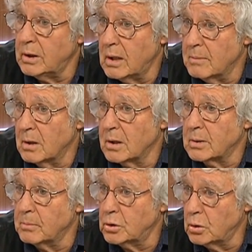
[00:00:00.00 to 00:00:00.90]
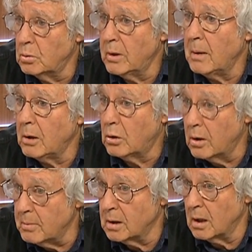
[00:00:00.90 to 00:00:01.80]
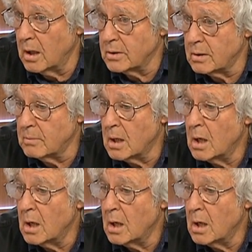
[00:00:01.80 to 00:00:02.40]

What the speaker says: demonise them? Should we criminalise them?